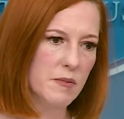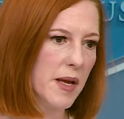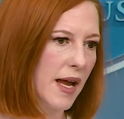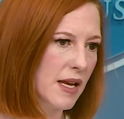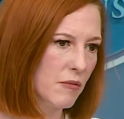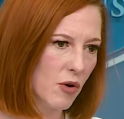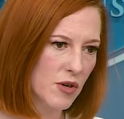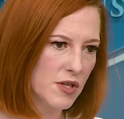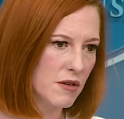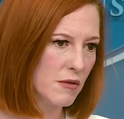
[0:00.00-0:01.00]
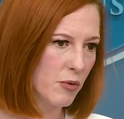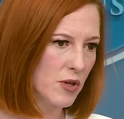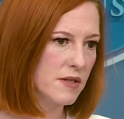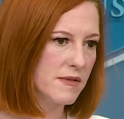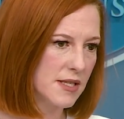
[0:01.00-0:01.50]
speak any more to the
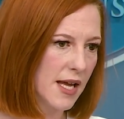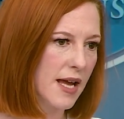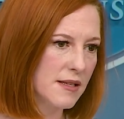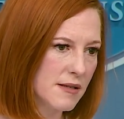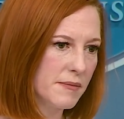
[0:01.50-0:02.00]
reports of this case.